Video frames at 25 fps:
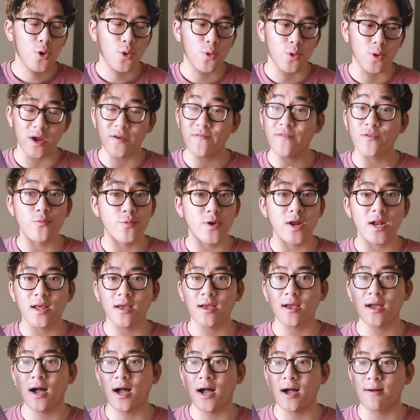or even
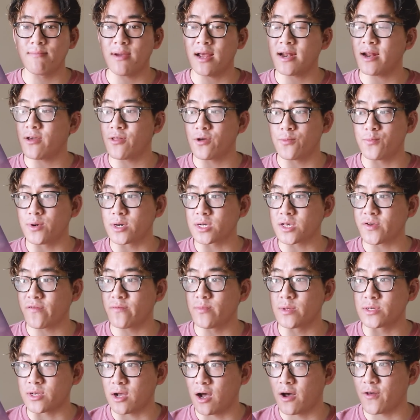reading um, any other books from
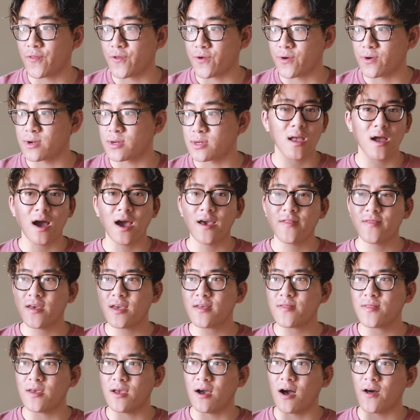this author. I
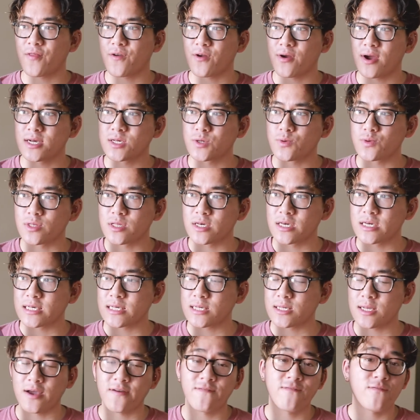think the author has
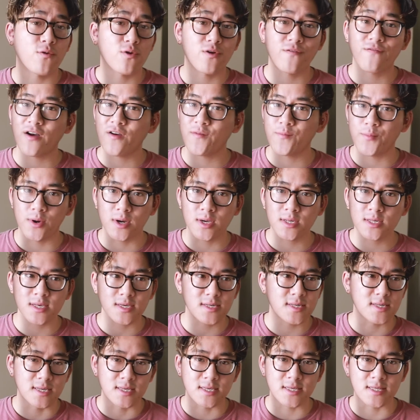released like four or five books
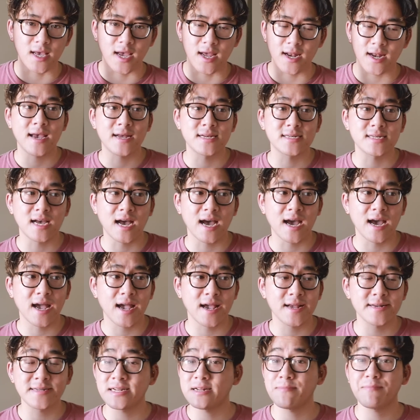since then, and
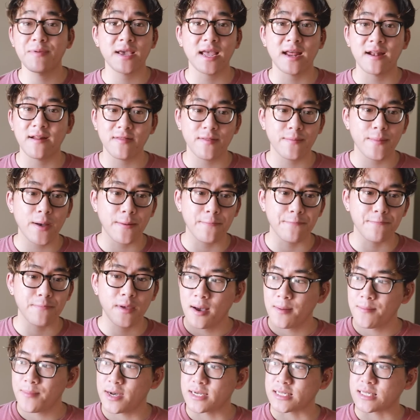I didn't pick any of them up.
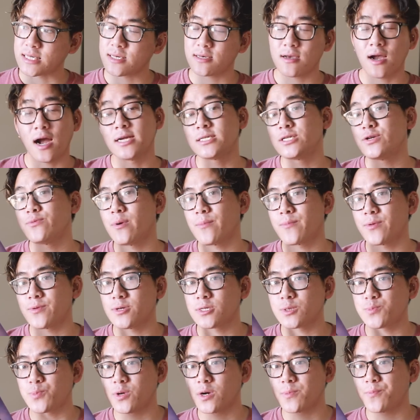But I do remember
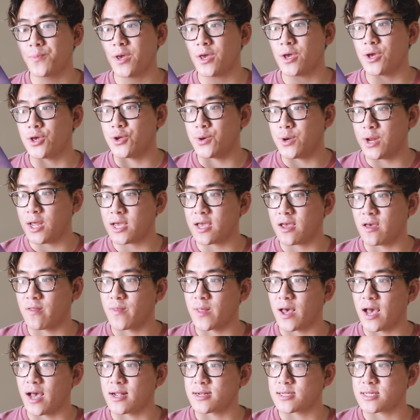this book being unique in
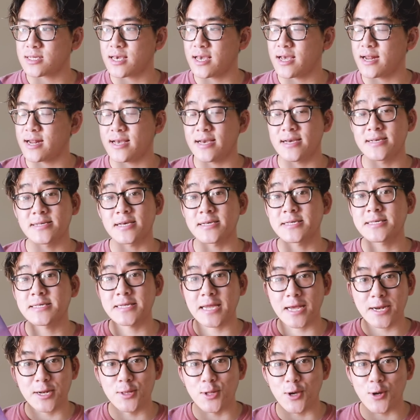that it is a
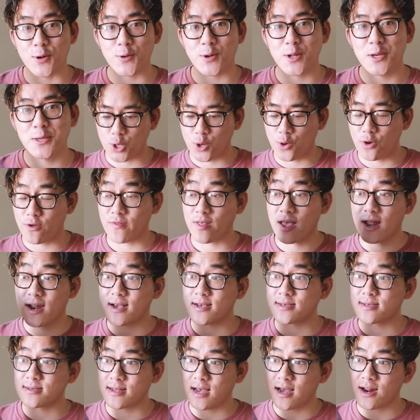standalone. So that
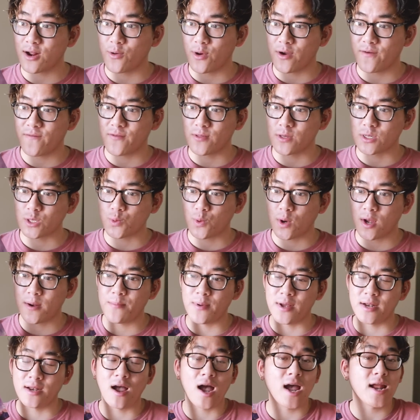has that going for this one,
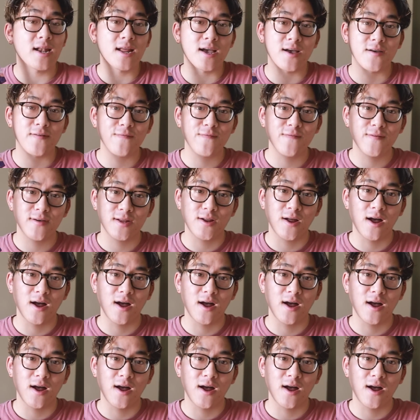but not enough